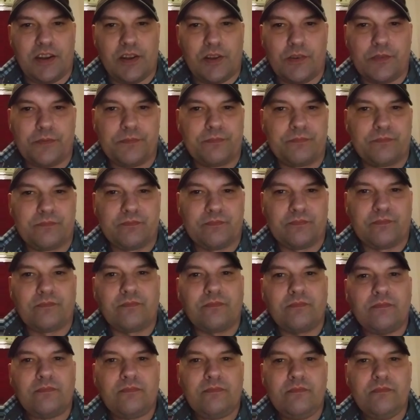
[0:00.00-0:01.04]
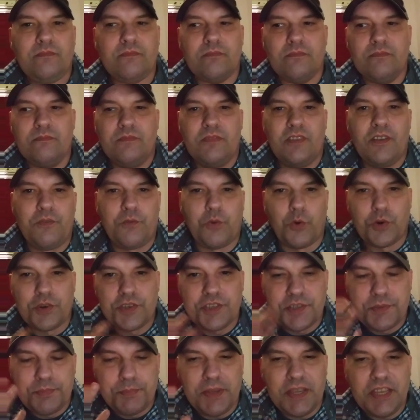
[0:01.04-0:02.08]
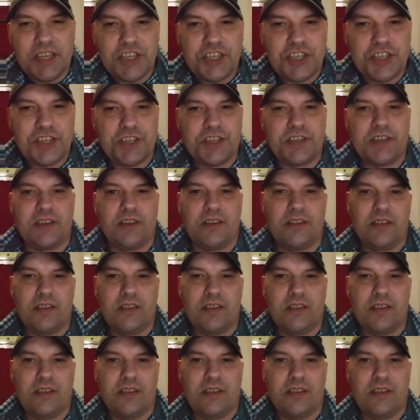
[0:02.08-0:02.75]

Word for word: know, for speech.